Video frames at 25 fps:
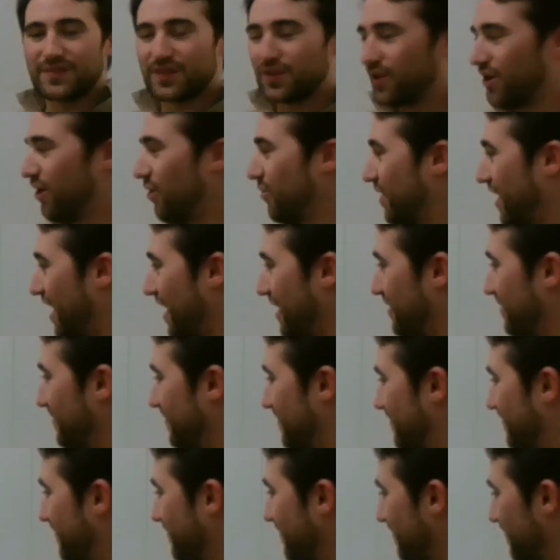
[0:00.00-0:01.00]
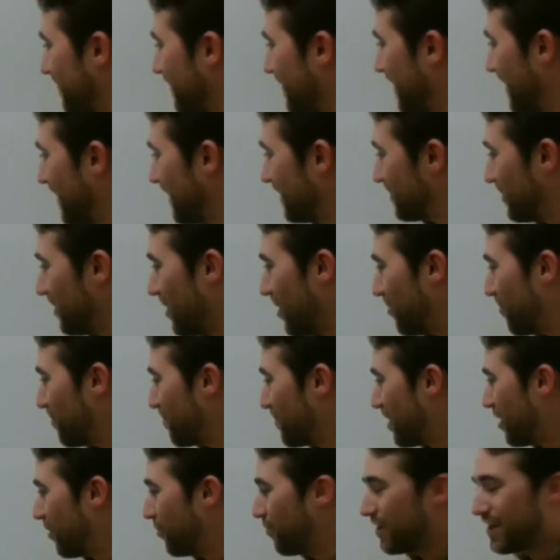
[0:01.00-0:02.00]
Okay, so
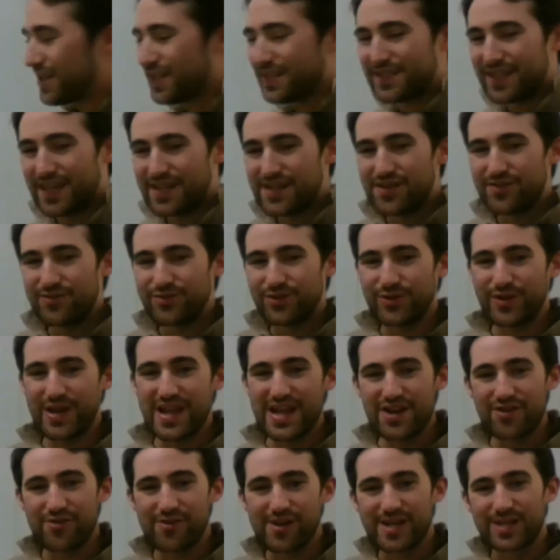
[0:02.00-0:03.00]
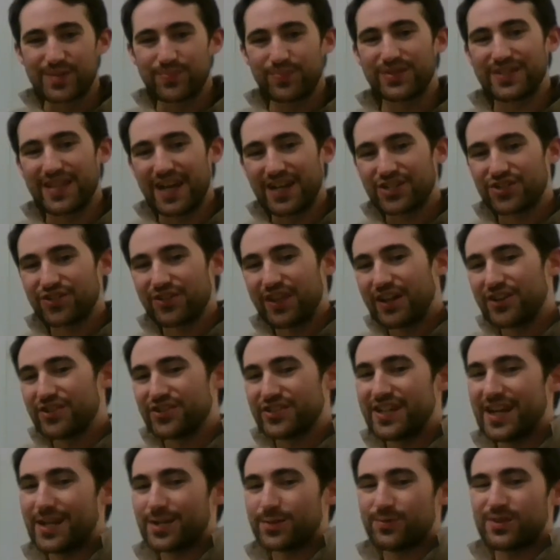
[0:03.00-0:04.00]
we continue to increase potential
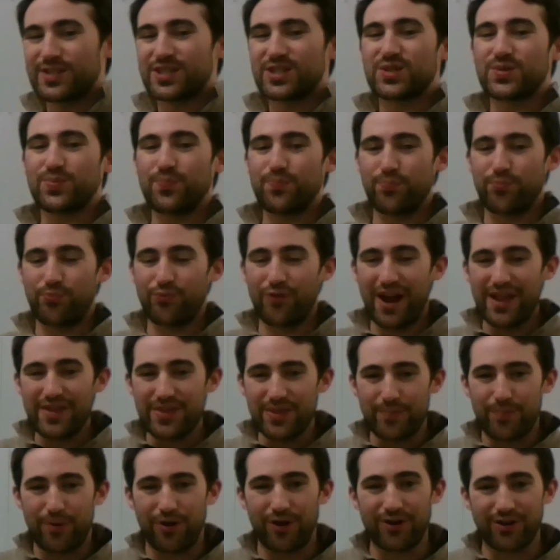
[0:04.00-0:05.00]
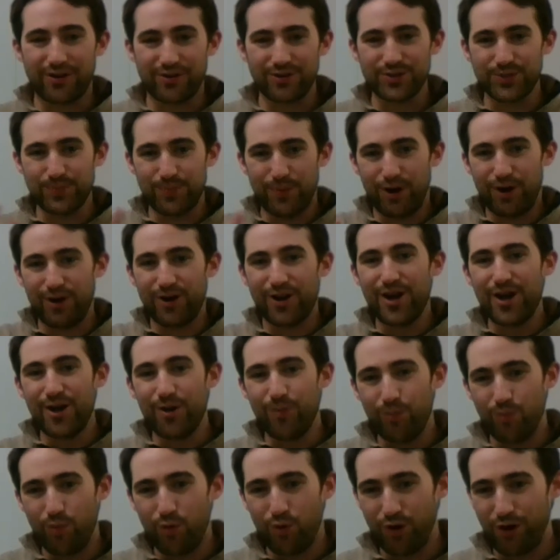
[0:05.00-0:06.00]
energy as we spread the particles apart
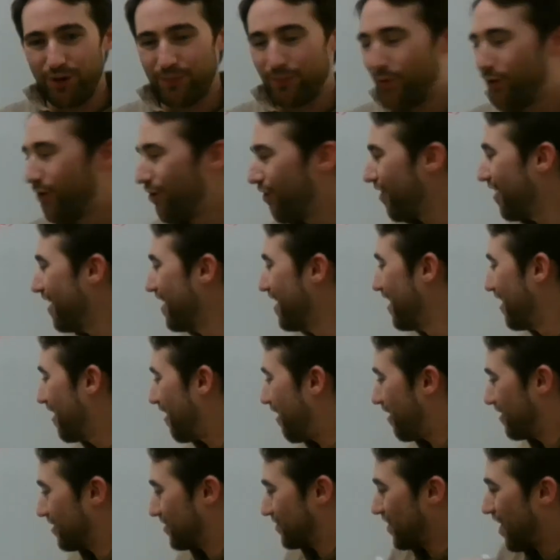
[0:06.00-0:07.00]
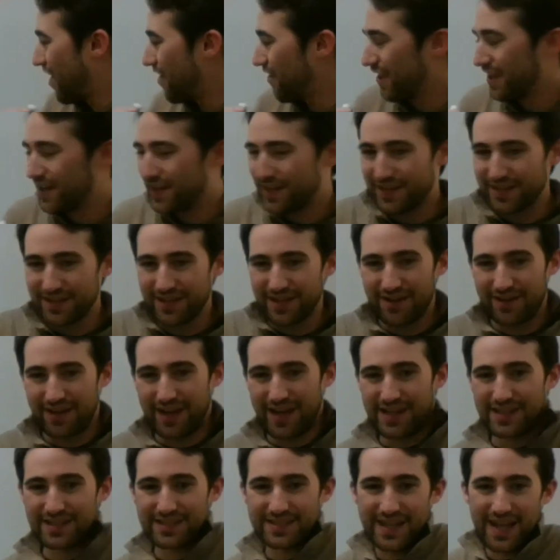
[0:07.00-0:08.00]
more and more. Our solid,
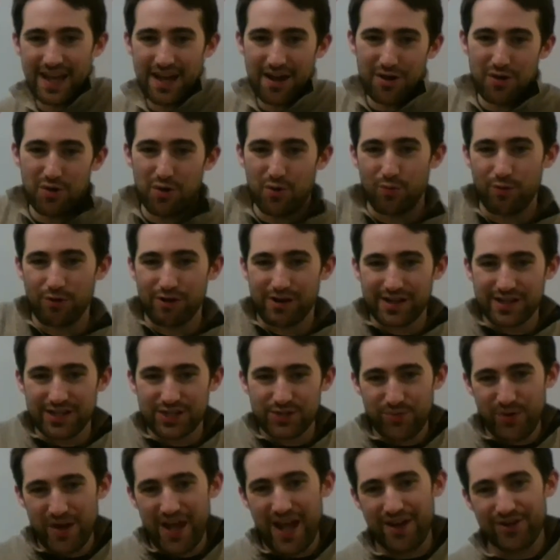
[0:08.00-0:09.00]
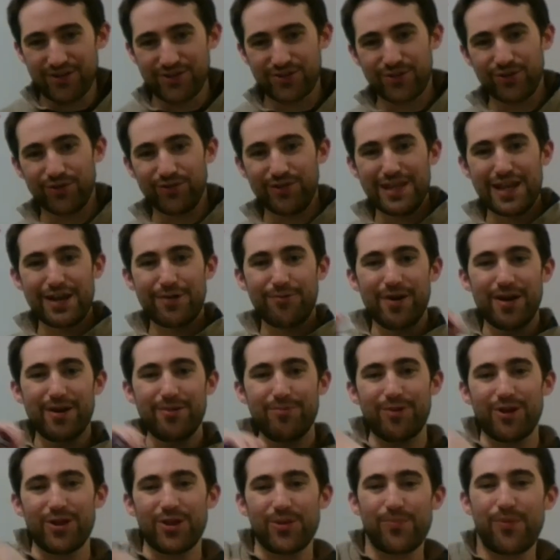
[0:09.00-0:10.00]
is now working its way out into a liquid
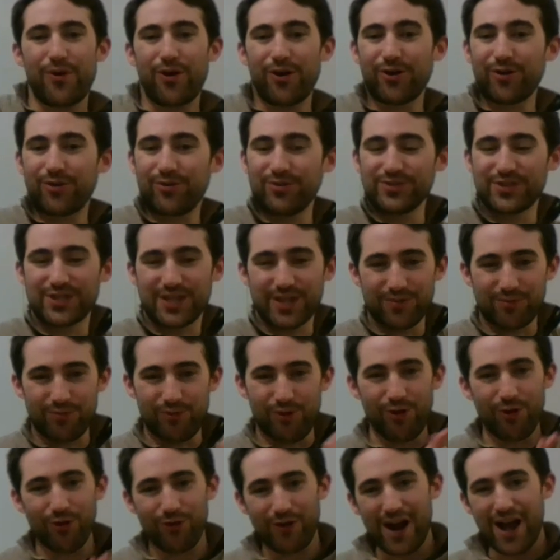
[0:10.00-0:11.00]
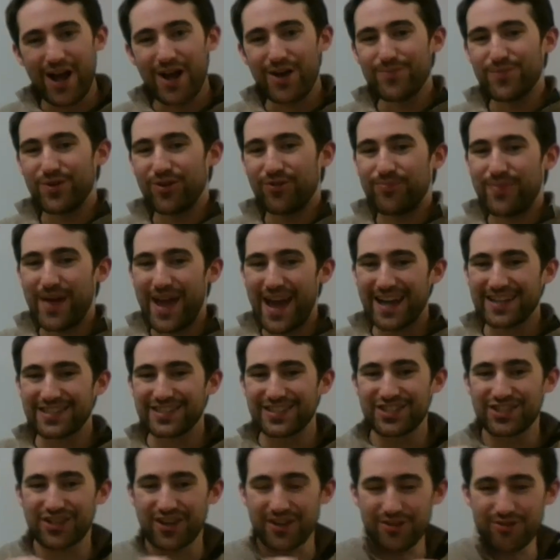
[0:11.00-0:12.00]
where the particles can roll around, move past
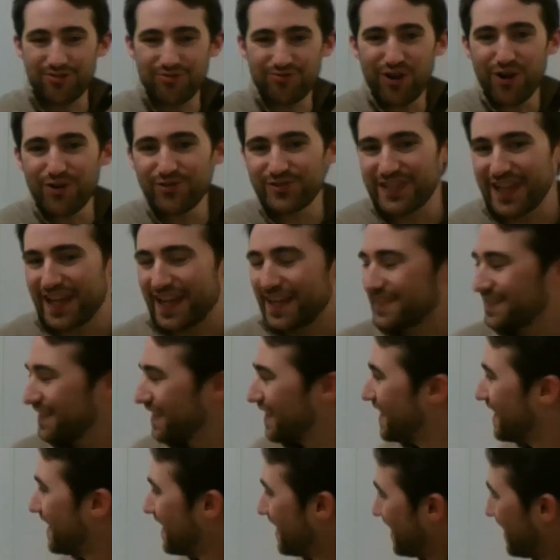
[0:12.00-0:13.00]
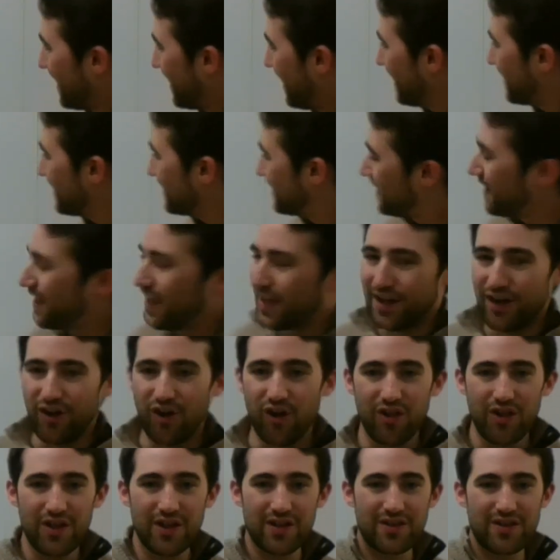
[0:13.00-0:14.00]
each other, rotate,
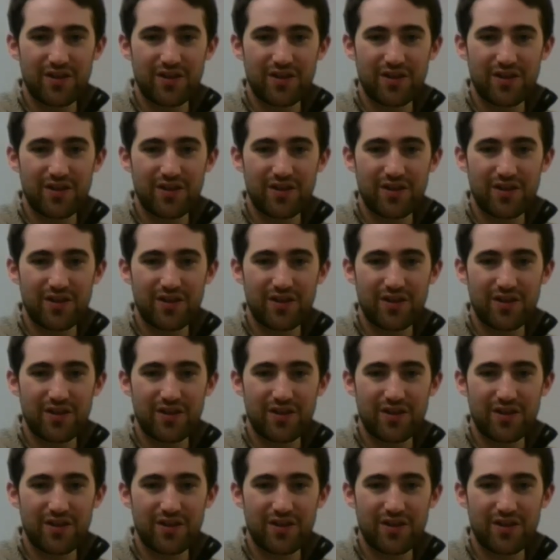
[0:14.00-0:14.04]
until